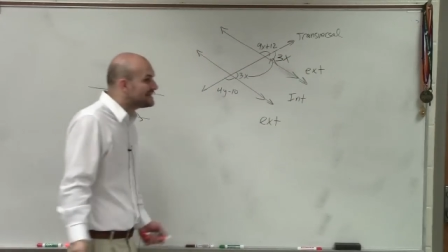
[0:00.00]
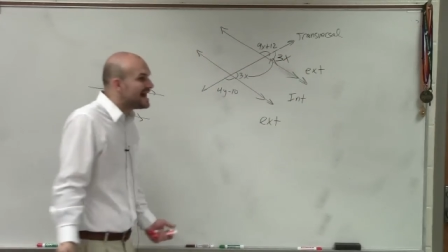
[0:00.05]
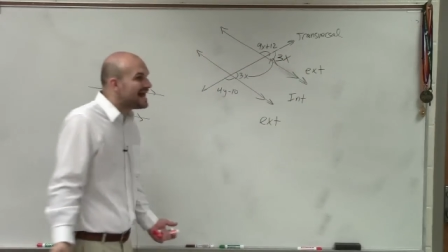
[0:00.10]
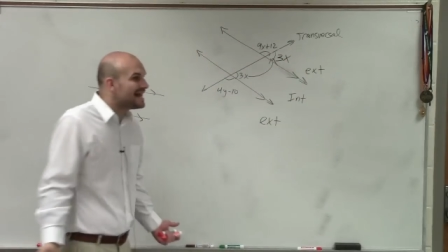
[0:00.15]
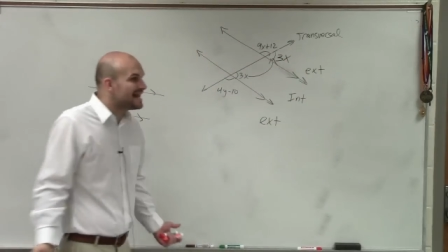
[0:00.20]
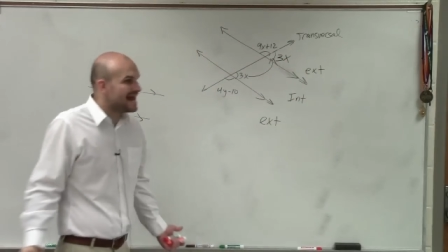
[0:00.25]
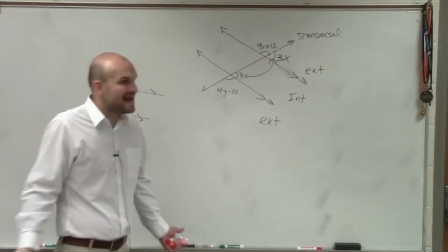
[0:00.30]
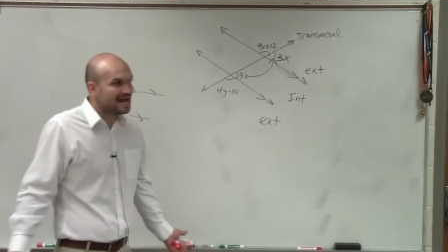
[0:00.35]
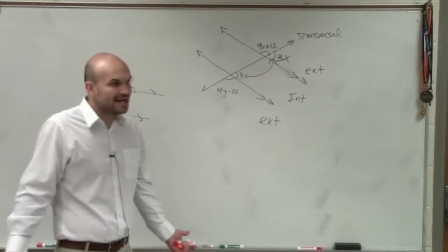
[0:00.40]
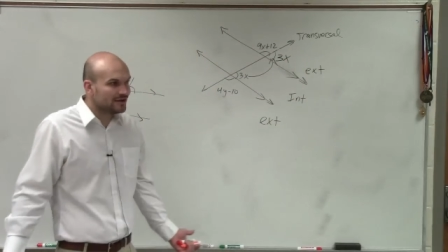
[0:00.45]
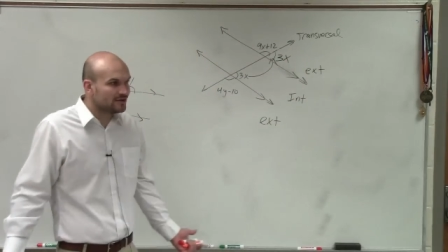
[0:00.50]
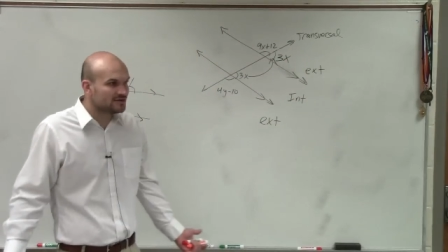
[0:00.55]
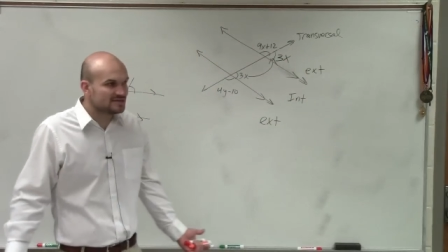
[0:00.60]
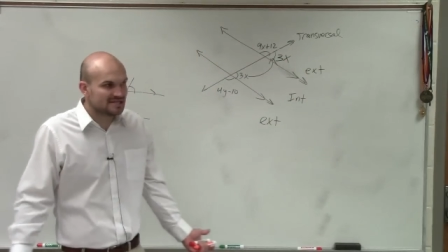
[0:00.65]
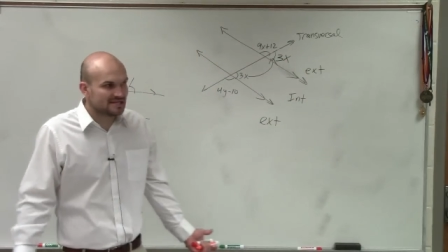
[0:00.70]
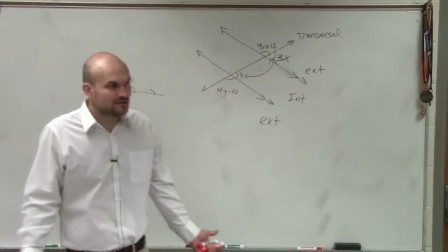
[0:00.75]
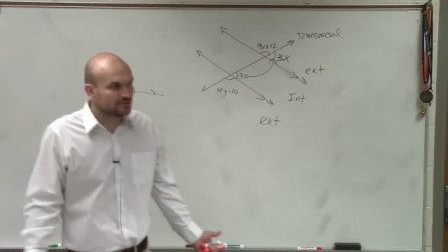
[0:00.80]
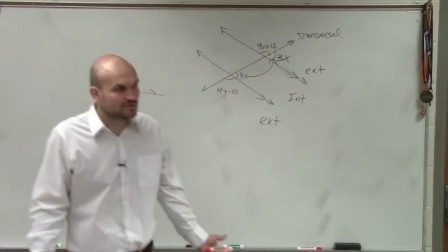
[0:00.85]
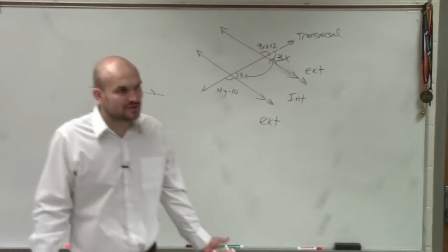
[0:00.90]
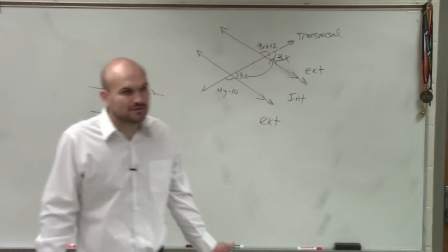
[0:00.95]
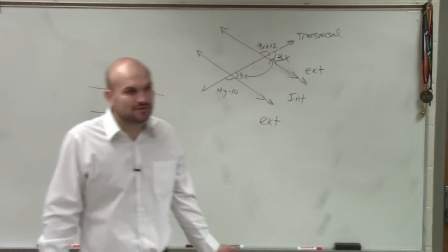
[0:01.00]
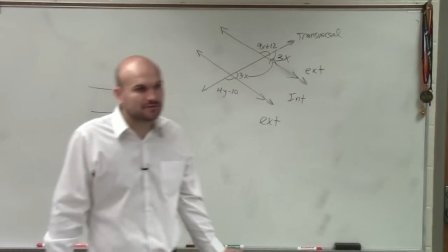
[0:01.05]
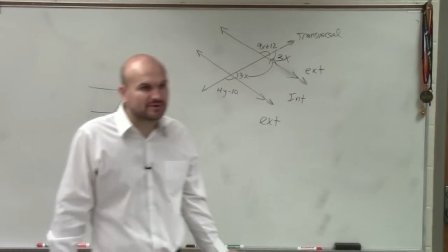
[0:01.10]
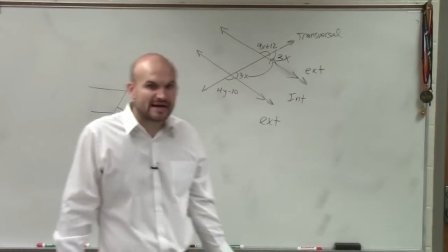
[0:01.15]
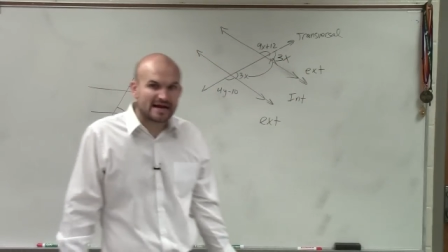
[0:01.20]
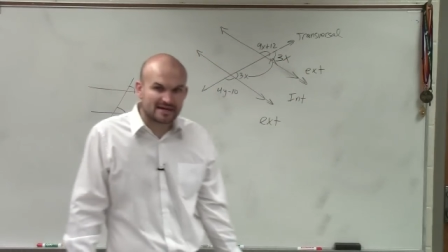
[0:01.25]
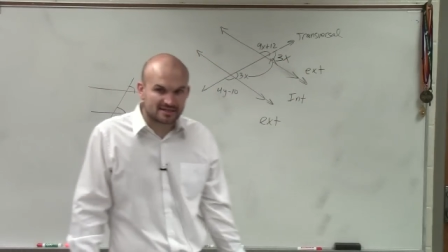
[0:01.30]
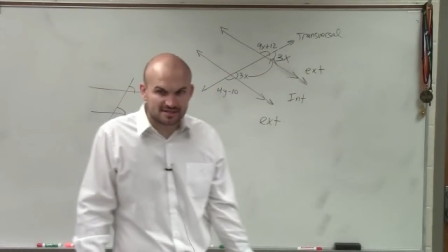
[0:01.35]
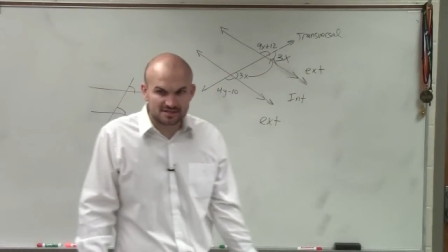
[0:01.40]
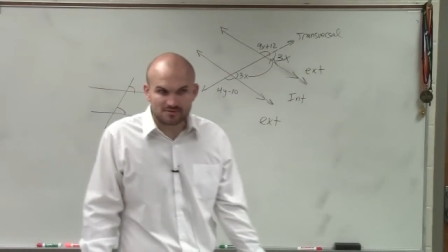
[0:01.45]
that angle is equal to
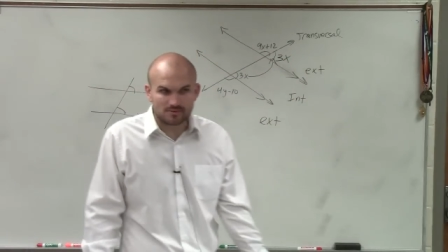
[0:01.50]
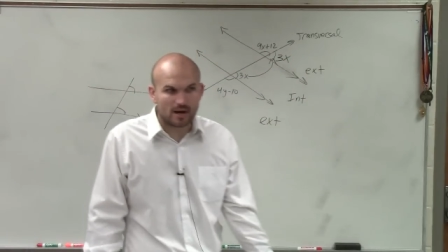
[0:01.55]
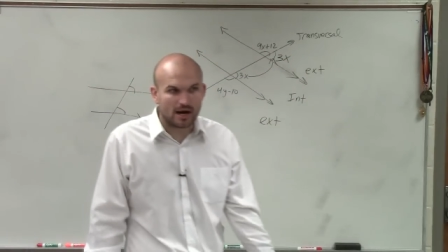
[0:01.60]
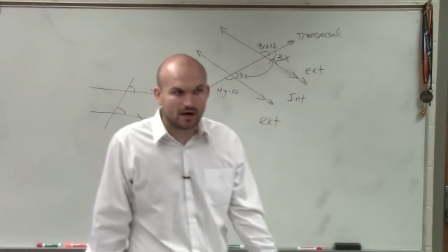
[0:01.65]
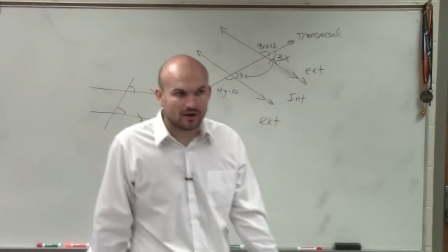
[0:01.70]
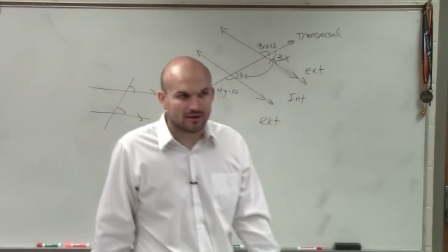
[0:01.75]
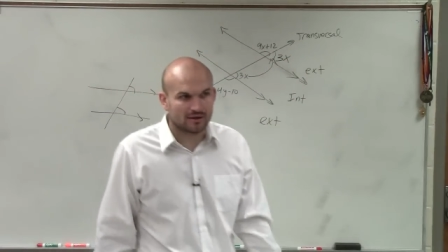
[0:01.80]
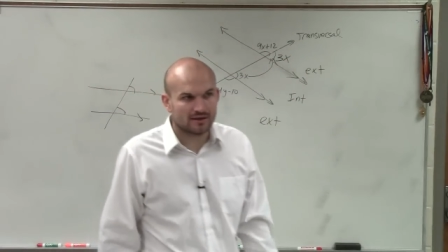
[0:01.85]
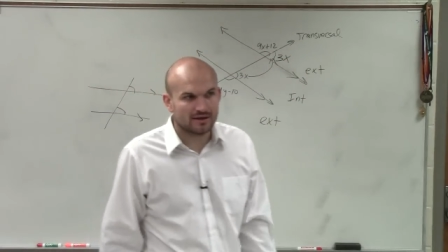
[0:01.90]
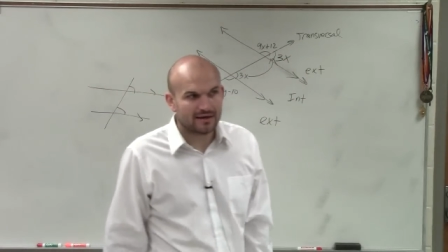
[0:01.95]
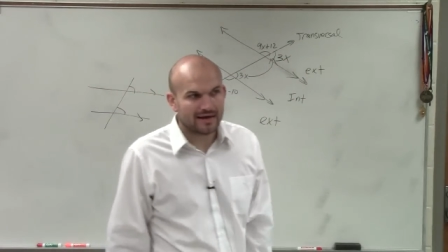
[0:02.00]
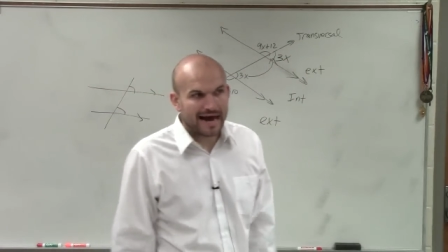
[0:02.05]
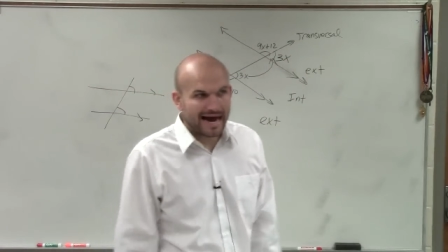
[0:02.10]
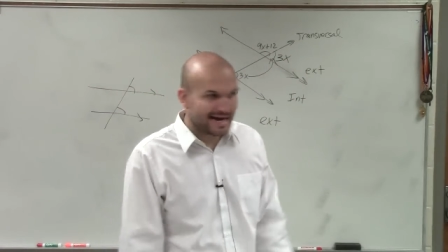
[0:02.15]
3x as well.